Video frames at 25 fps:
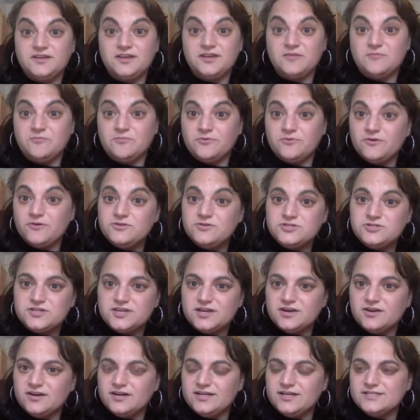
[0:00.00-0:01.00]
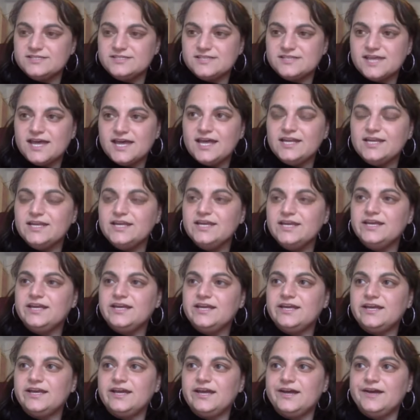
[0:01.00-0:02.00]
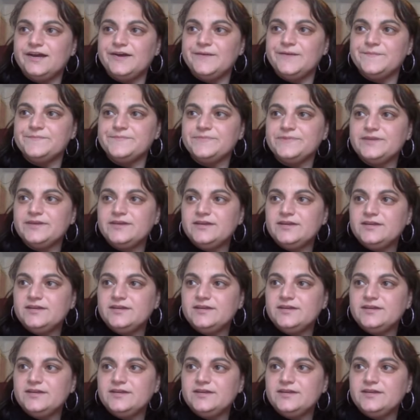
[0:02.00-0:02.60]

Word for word: the approach there is that um,